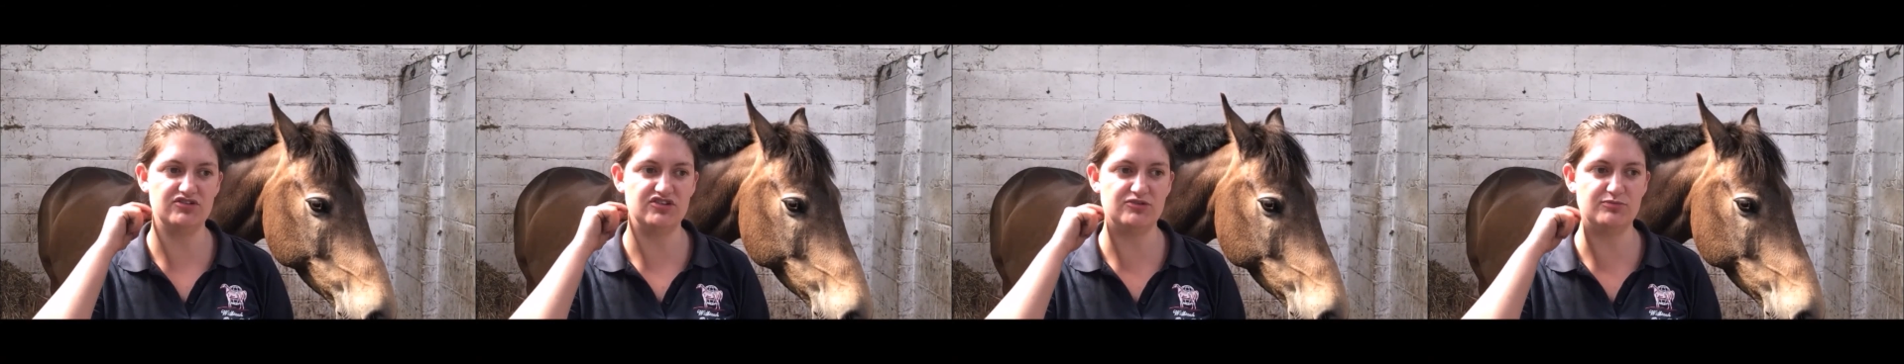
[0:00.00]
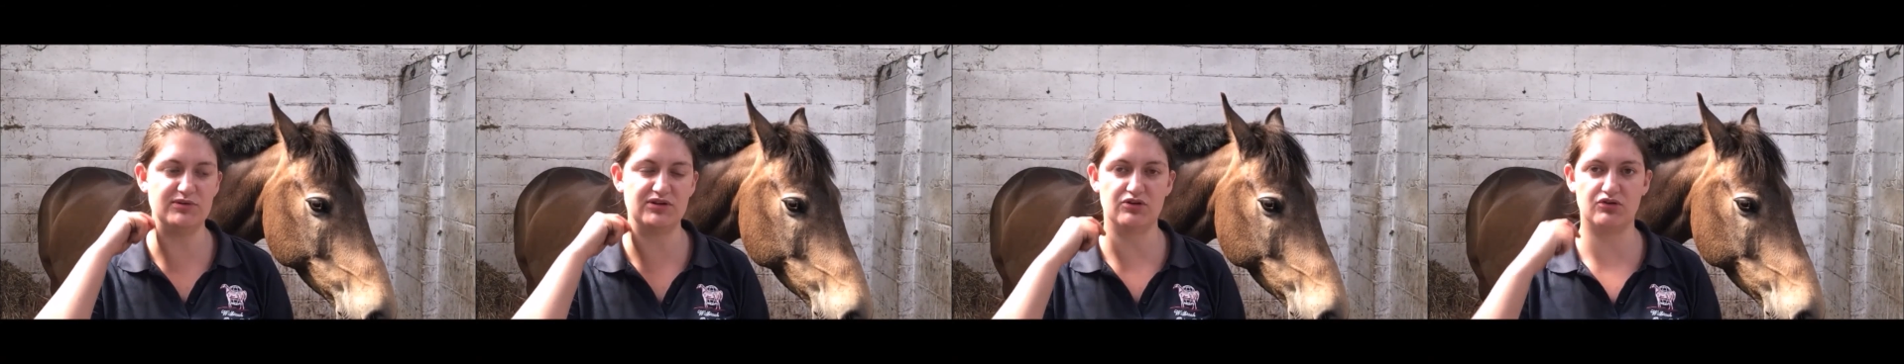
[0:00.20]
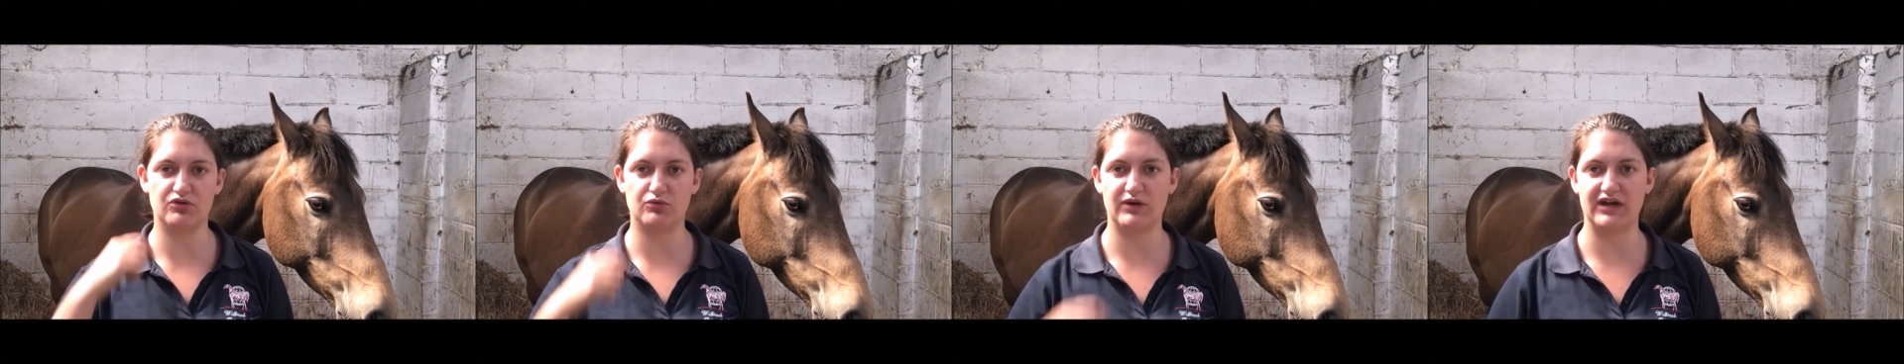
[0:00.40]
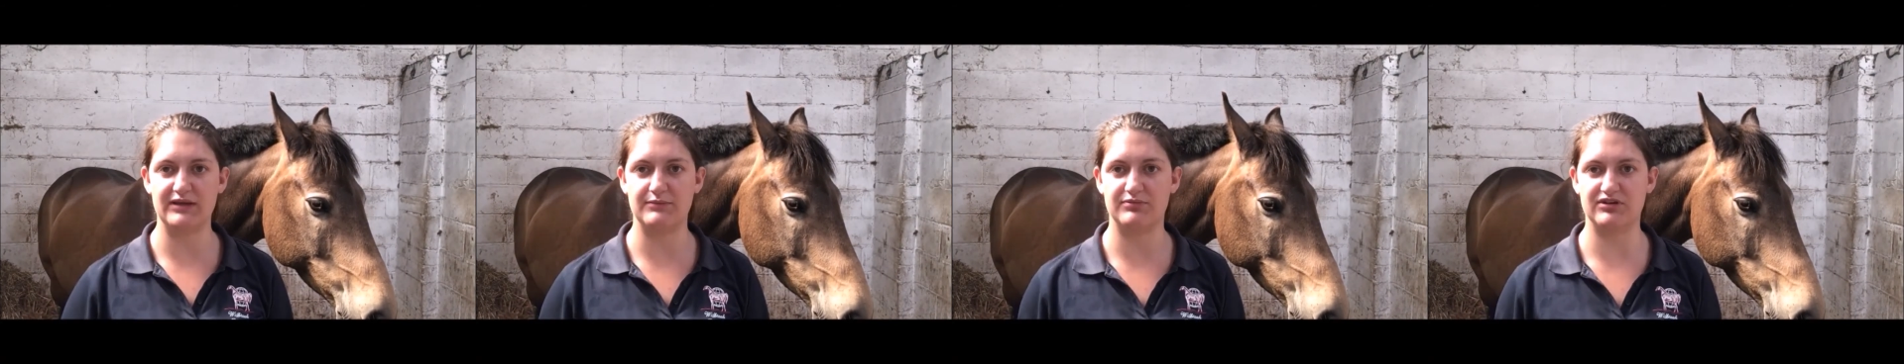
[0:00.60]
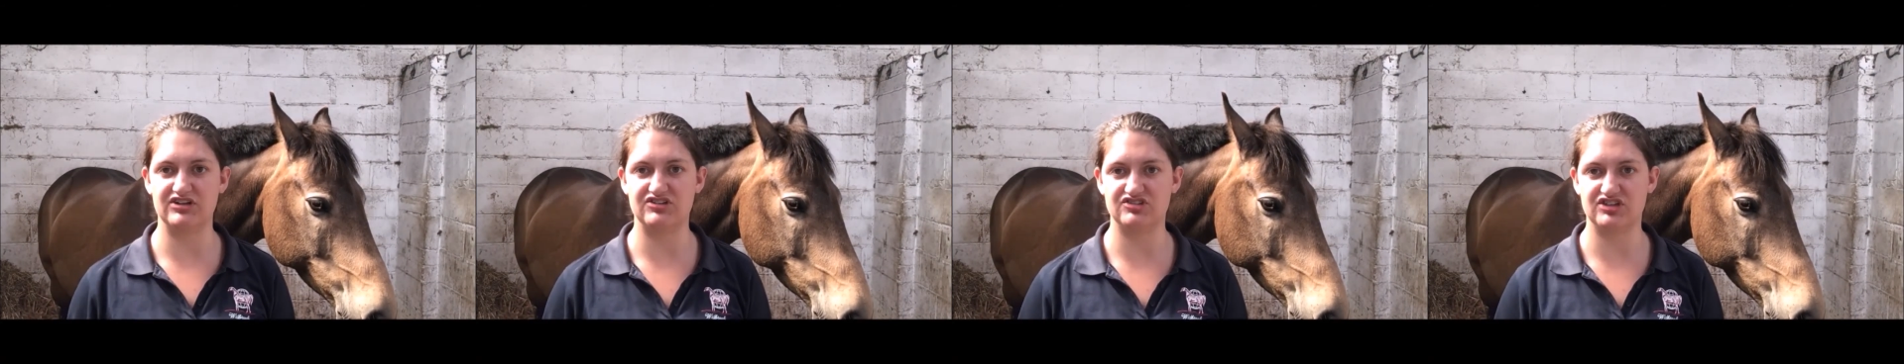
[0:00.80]
She's been on a weigh
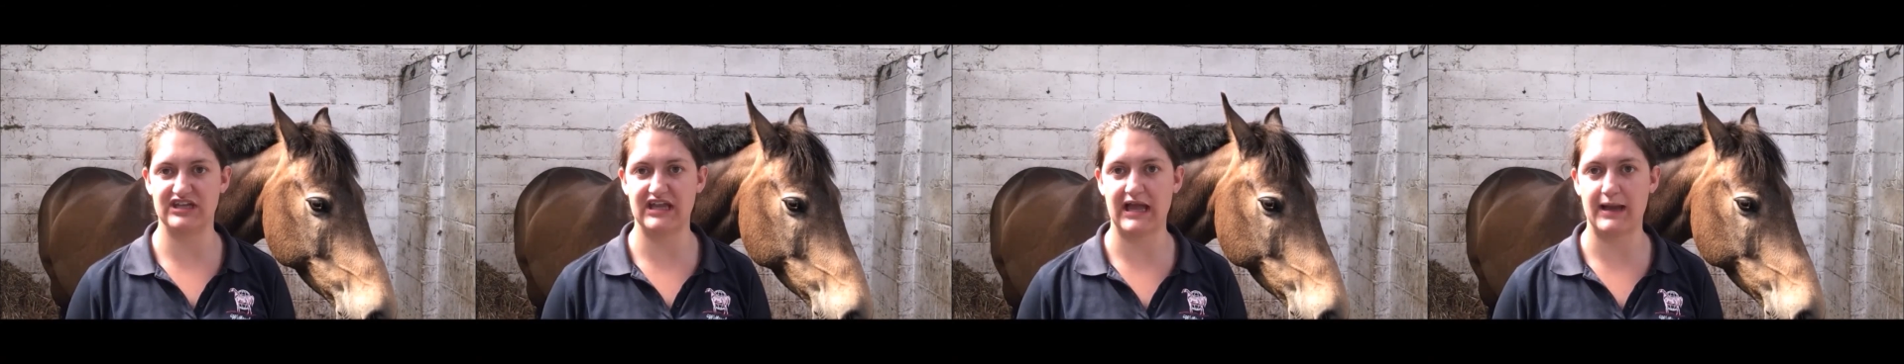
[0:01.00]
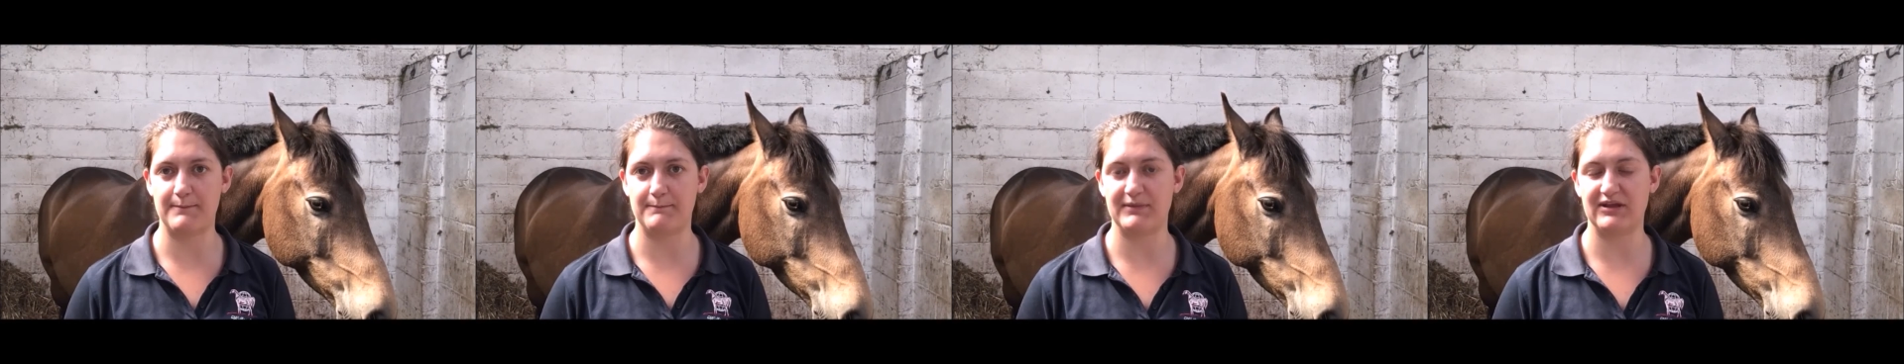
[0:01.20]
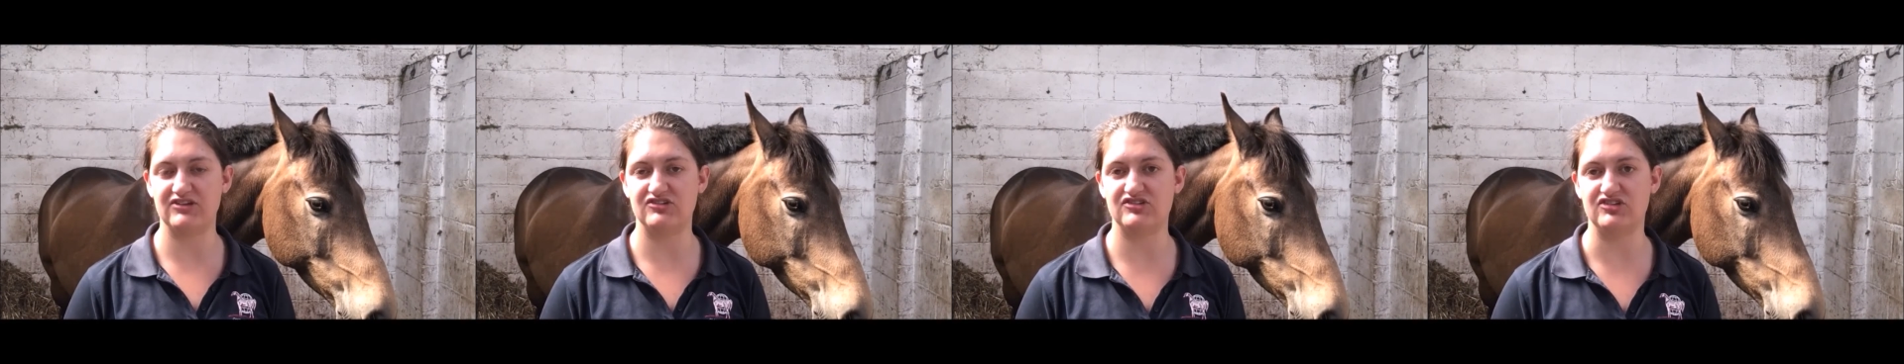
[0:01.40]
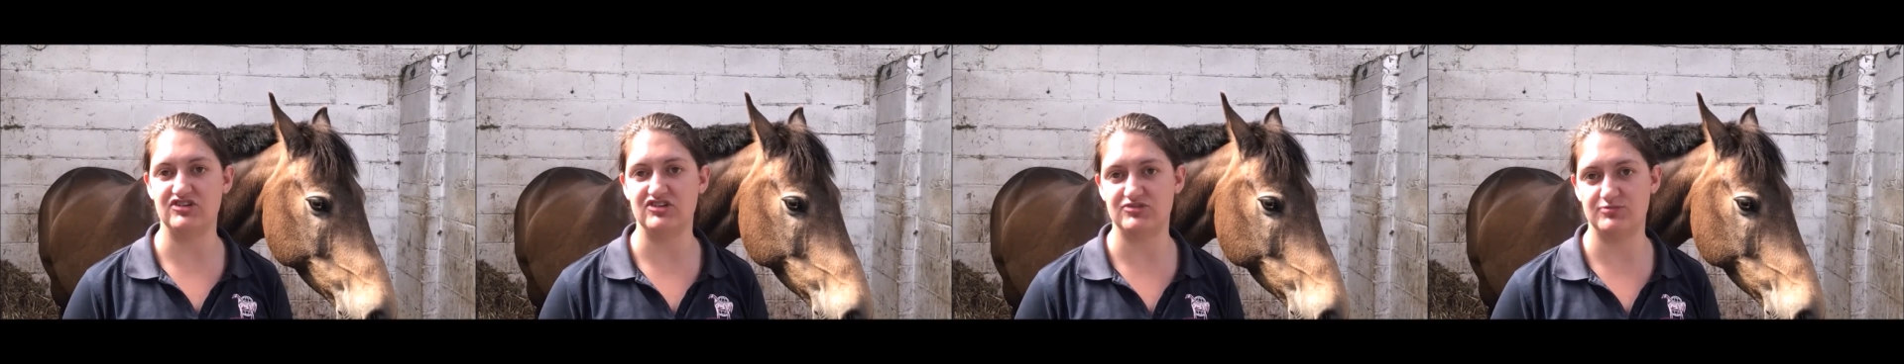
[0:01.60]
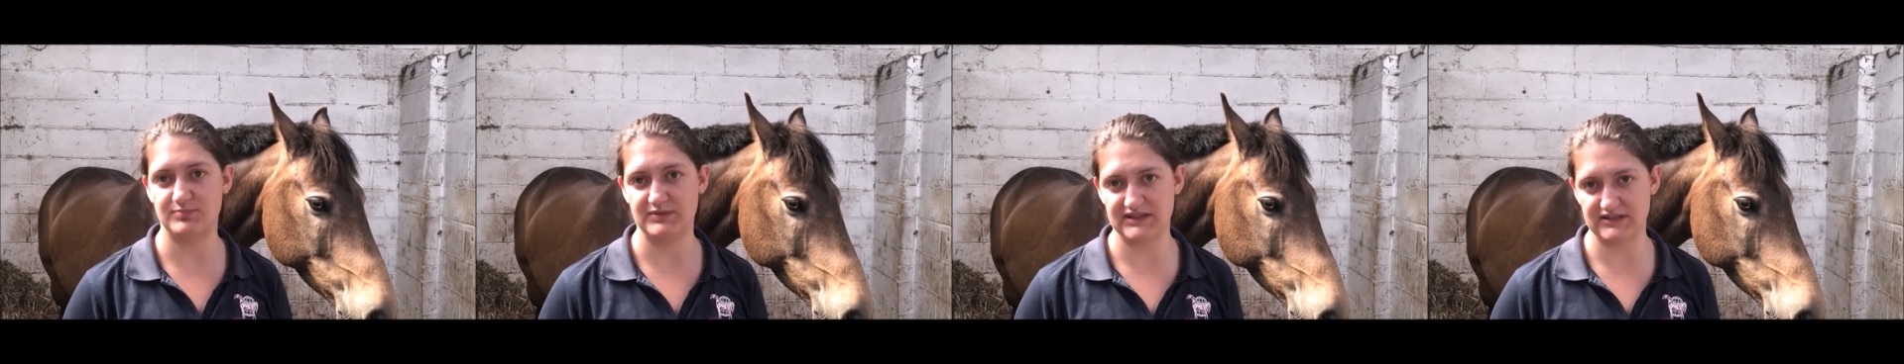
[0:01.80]
bridge at camp and
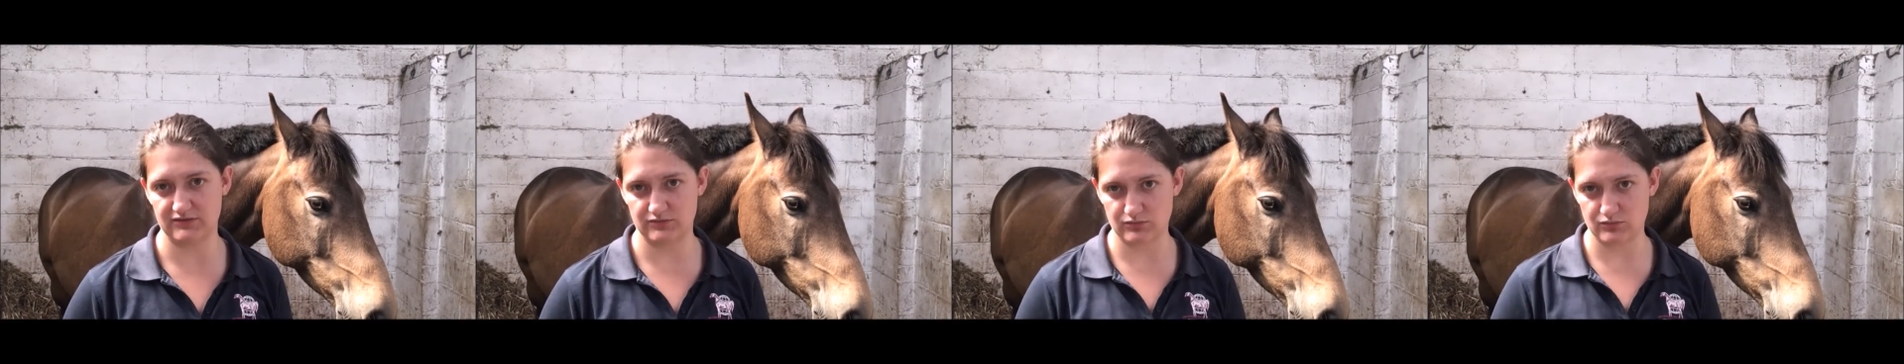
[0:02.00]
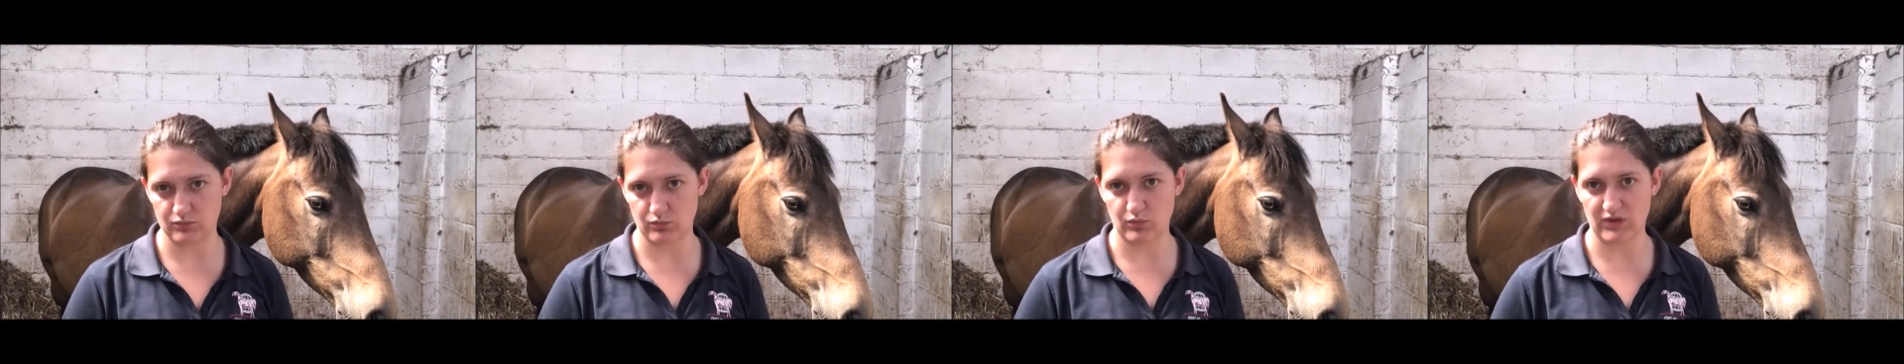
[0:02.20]
she's been